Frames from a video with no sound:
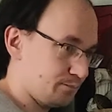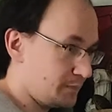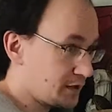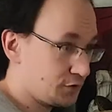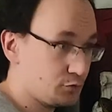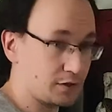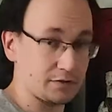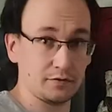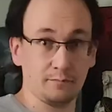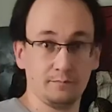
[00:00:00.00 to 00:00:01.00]
make new
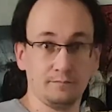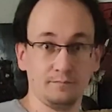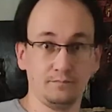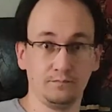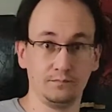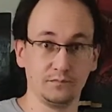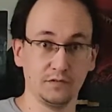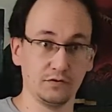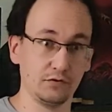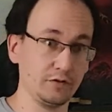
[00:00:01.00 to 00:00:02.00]
ones.
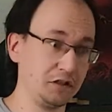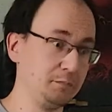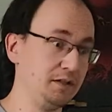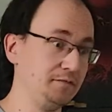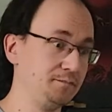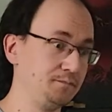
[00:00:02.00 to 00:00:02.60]
So I mean,